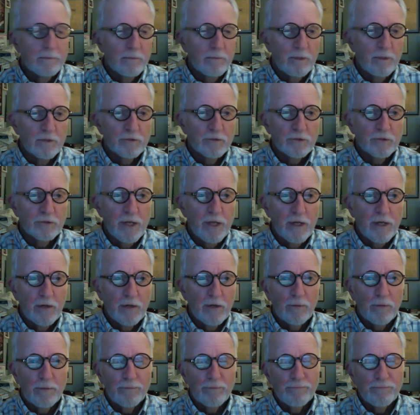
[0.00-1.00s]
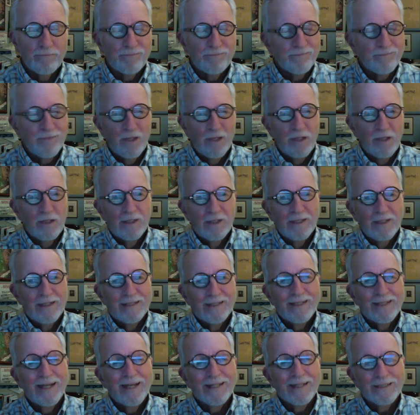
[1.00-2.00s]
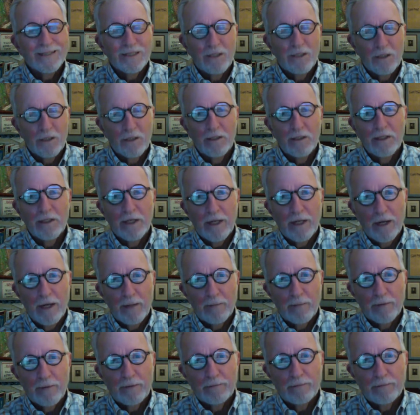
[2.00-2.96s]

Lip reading: punched out. That's not going to happen.